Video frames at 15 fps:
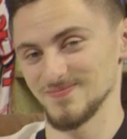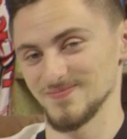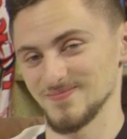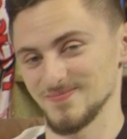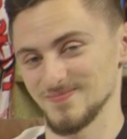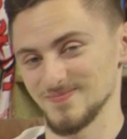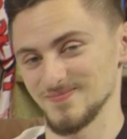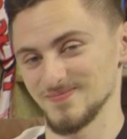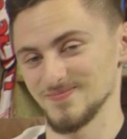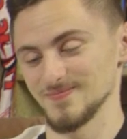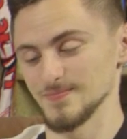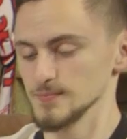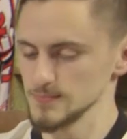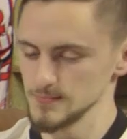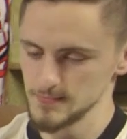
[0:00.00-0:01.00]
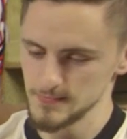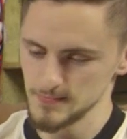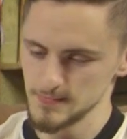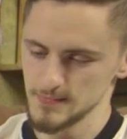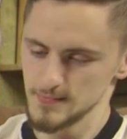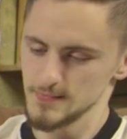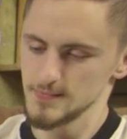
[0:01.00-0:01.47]

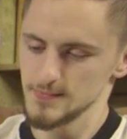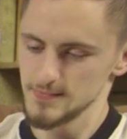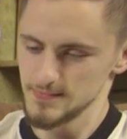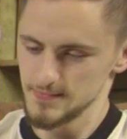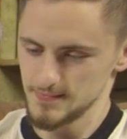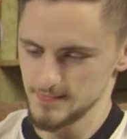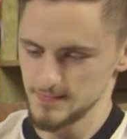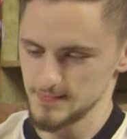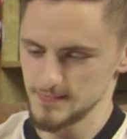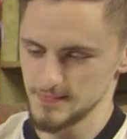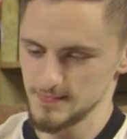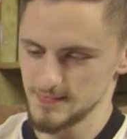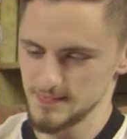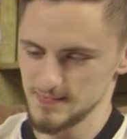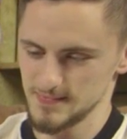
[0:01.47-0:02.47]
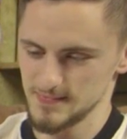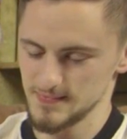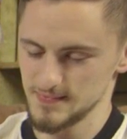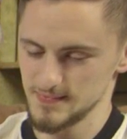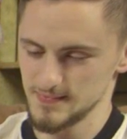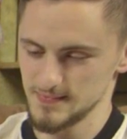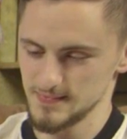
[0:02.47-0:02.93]

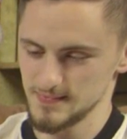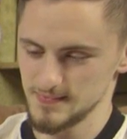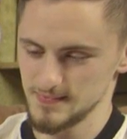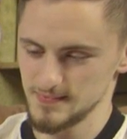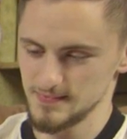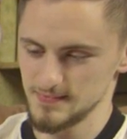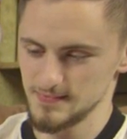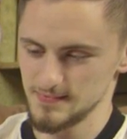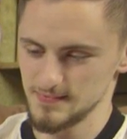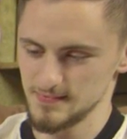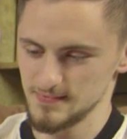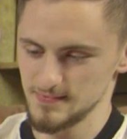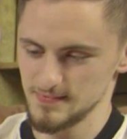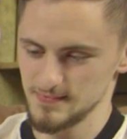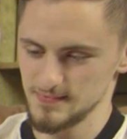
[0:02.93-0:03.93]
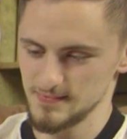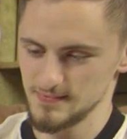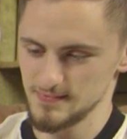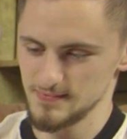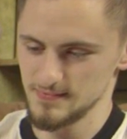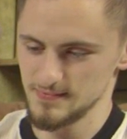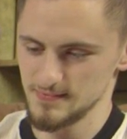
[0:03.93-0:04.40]

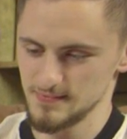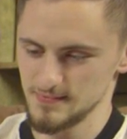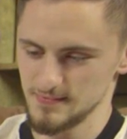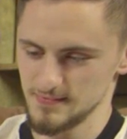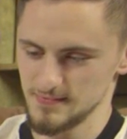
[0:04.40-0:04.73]
This person isn't speaking.